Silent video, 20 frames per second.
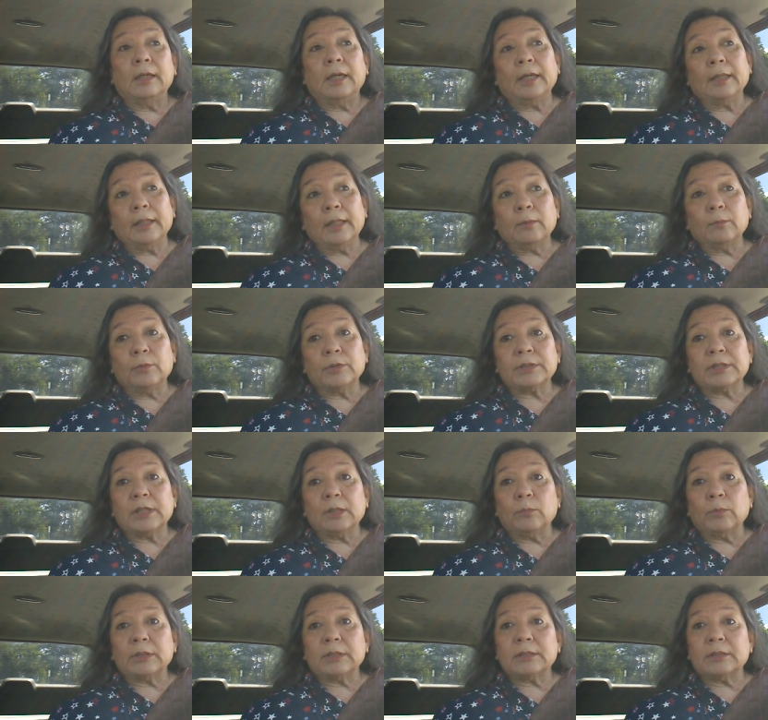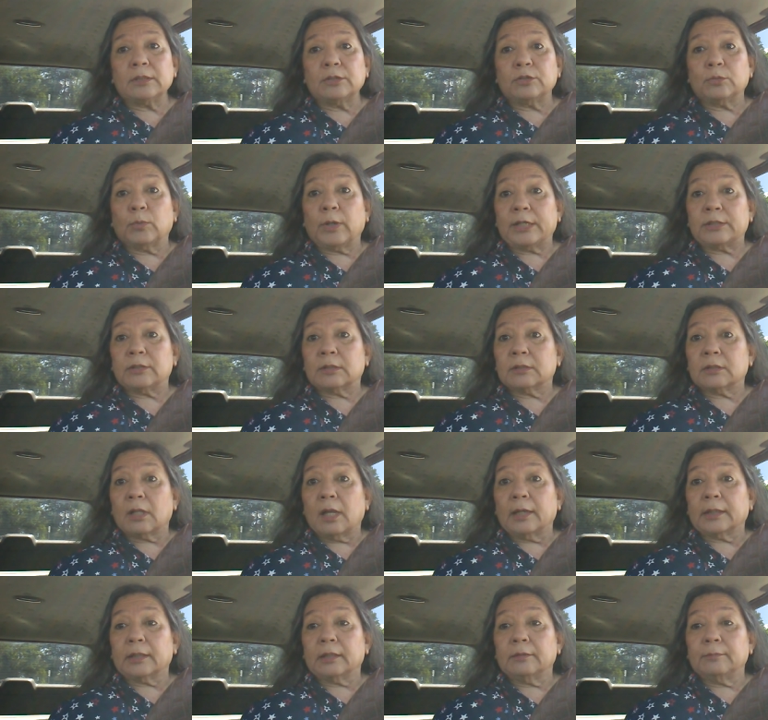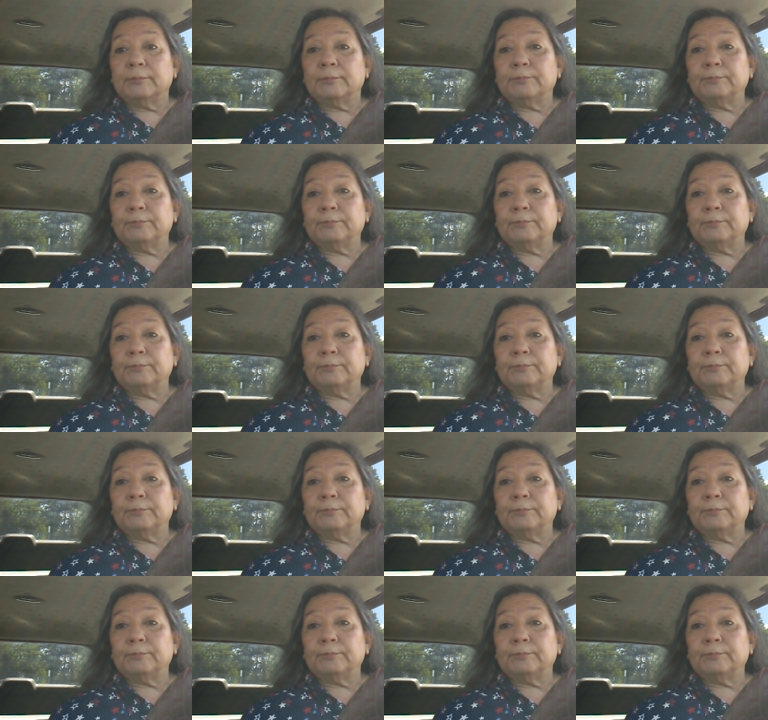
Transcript: And then we'll see what the situation's like.